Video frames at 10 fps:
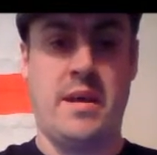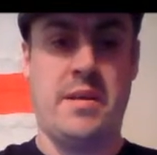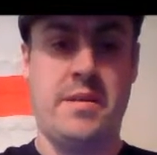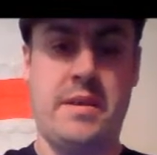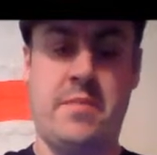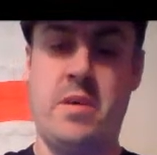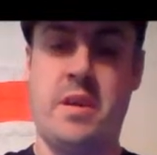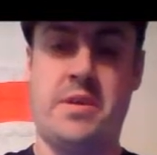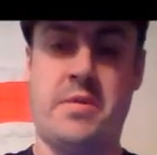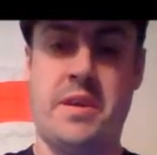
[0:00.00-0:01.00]
They
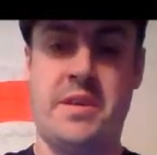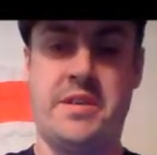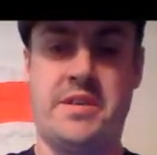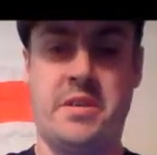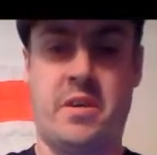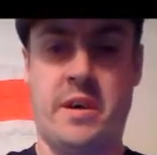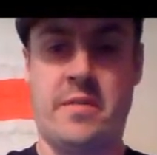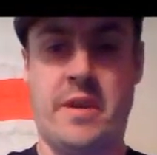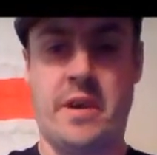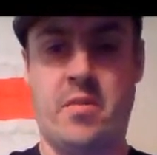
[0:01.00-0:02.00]
really do need to sort
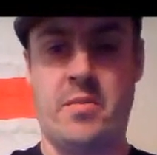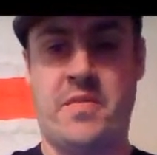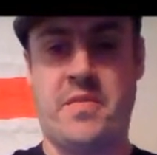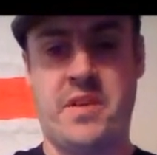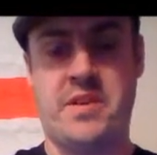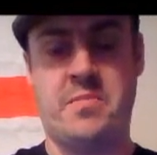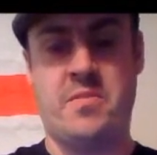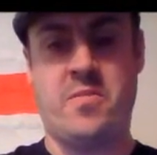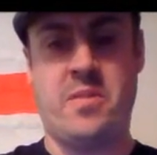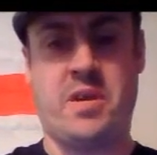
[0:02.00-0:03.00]
out Naomi's finishing
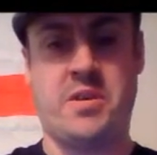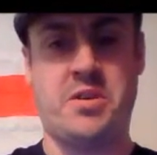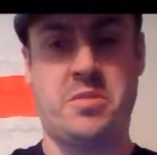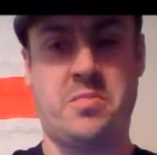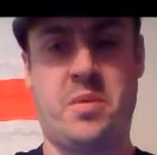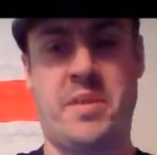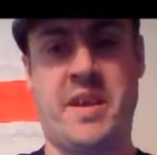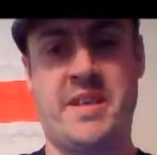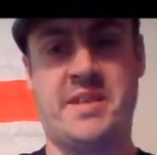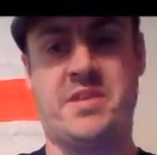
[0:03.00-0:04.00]
move, because jumping up
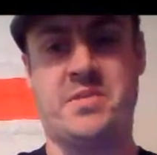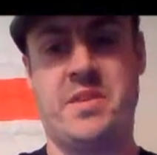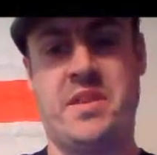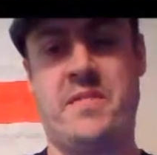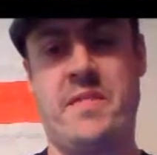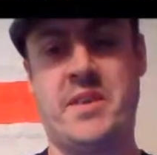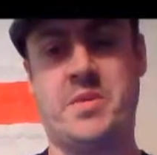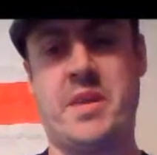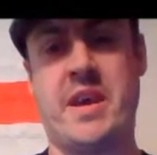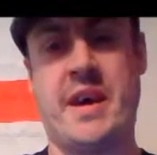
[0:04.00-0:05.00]
and hitting somebody in the
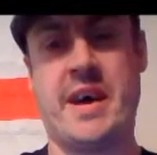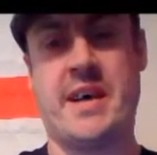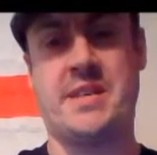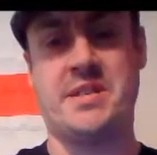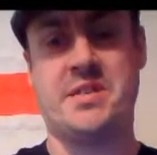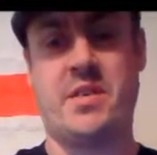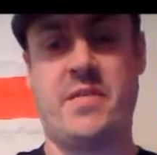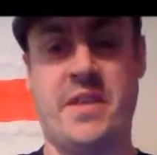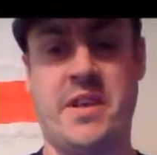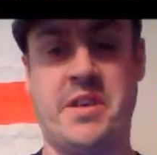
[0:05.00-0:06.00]
face with your ass is not a
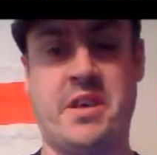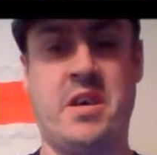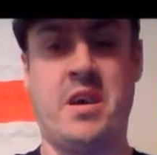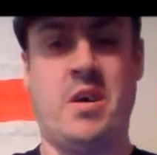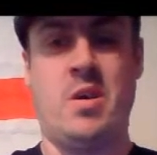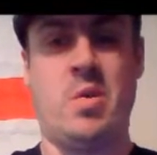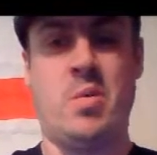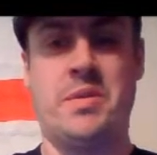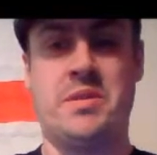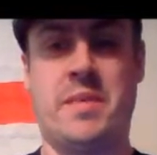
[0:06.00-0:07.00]
finisher. Who
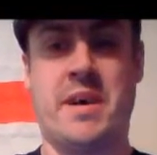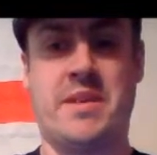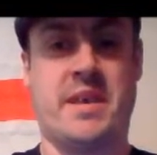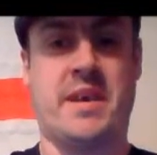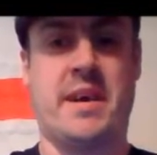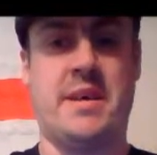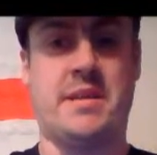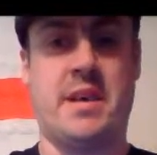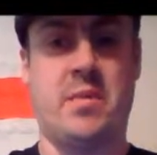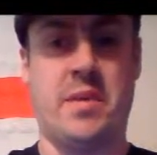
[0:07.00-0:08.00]
wins a match like that?
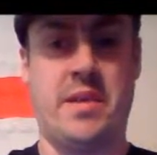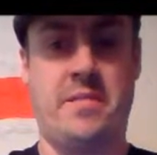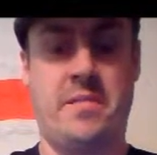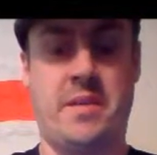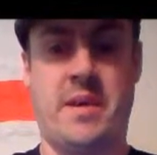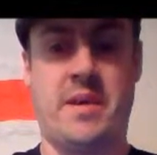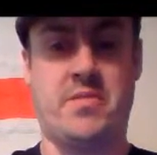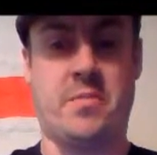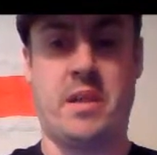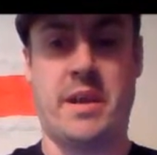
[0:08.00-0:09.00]
It's like winning a match
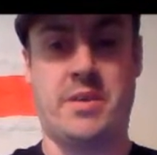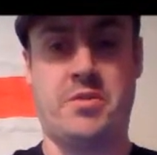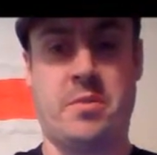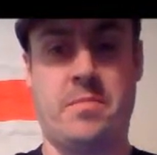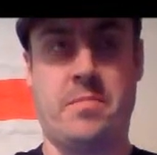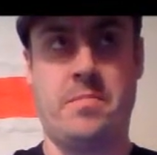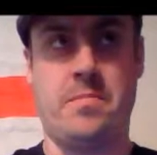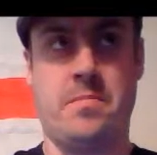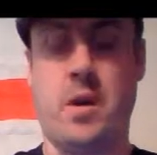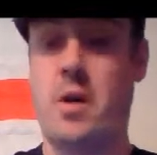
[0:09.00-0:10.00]
from a leg drop.
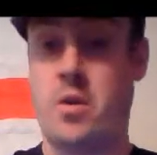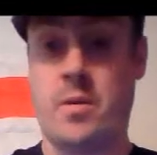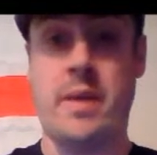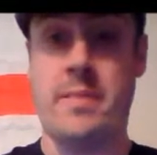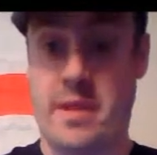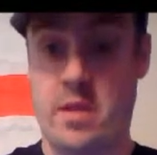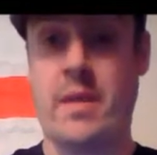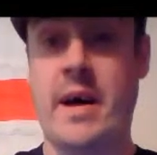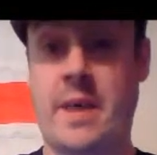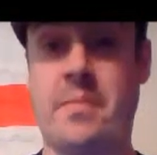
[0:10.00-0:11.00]
Oh no, wait a minute, no,
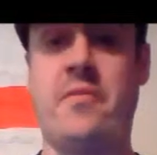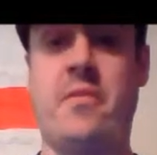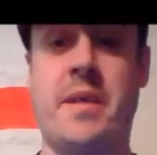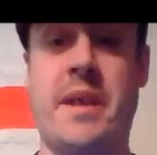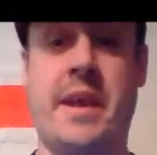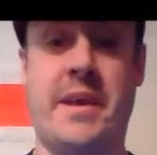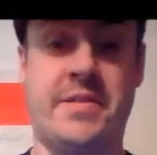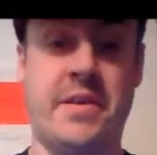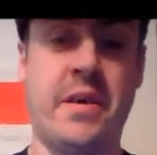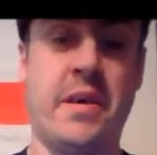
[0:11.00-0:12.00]
that happened for many
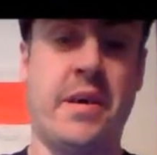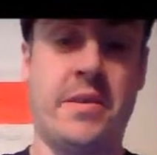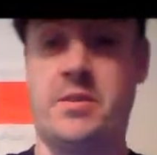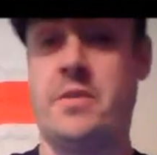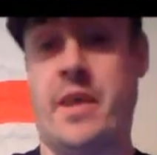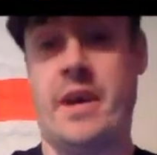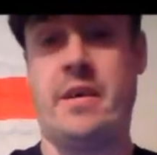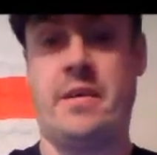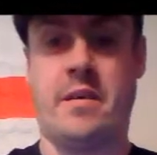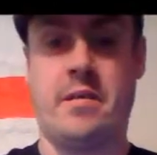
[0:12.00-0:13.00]
years. So yeah,
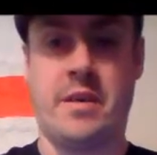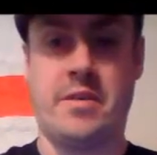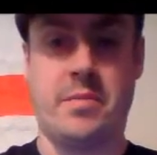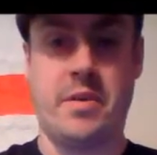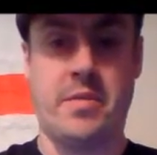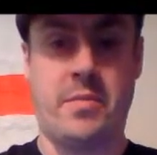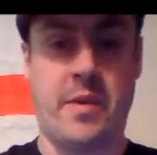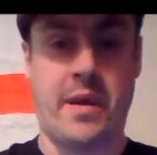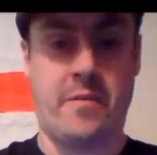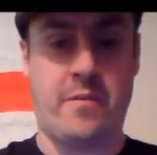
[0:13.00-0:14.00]
I'll let
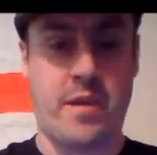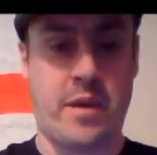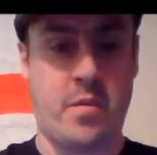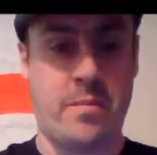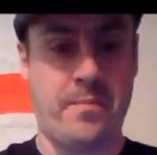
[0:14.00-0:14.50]
WWE off with that one.